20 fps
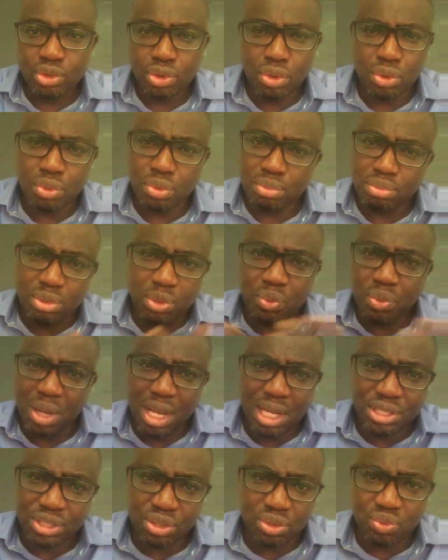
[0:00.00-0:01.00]
They
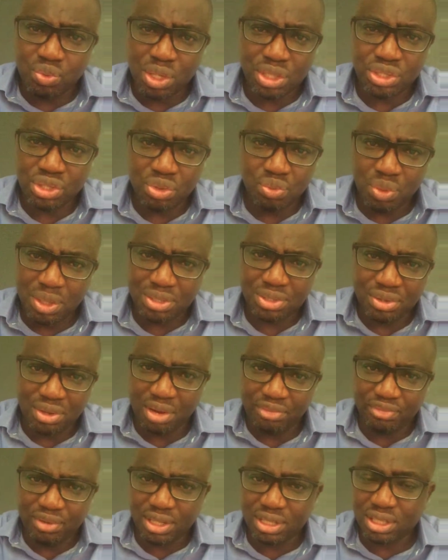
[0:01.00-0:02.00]
won't ask you a question, what's your
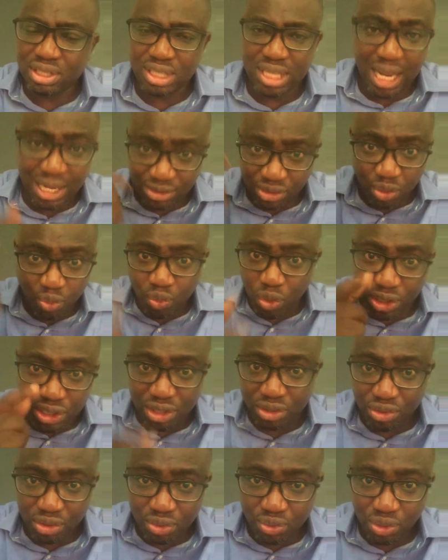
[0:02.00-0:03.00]
reference? That's not
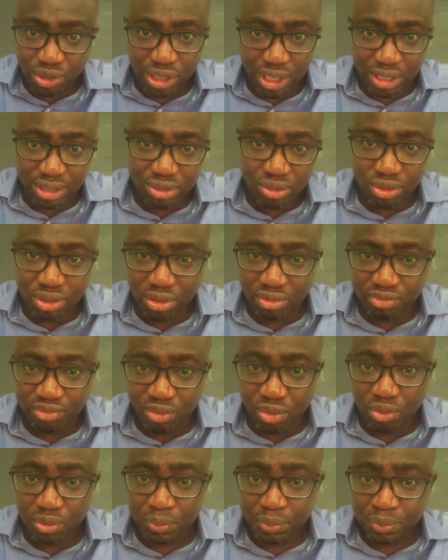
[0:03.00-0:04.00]
what the recruiter is looking
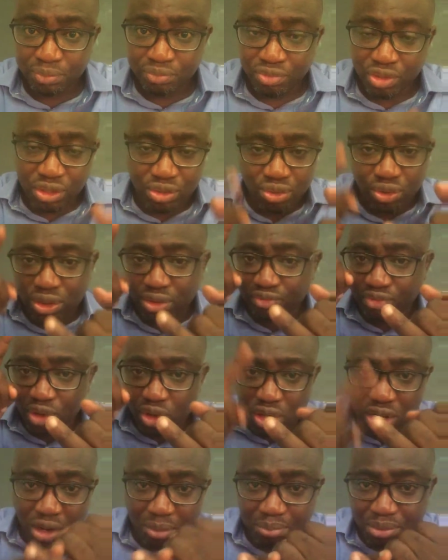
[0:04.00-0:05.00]
for. He's looking for
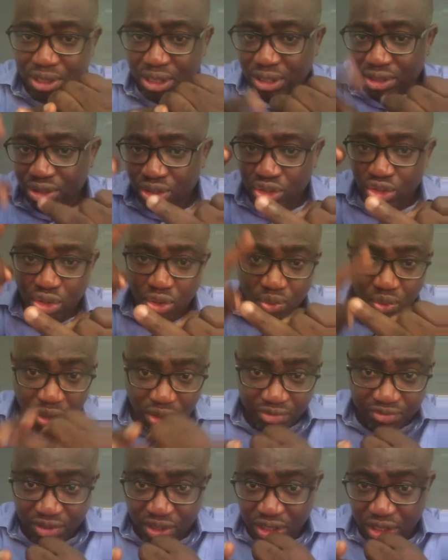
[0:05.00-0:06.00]
your competencies, your
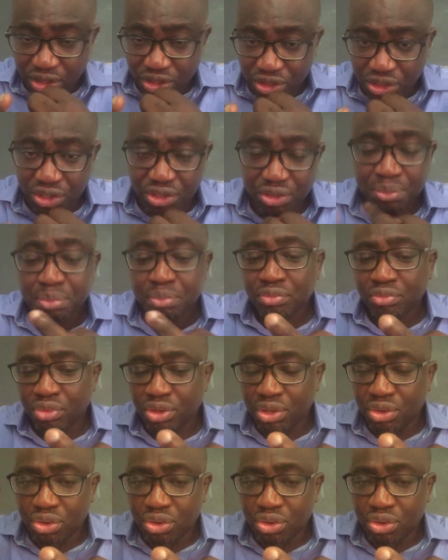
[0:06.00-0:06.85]
qualification.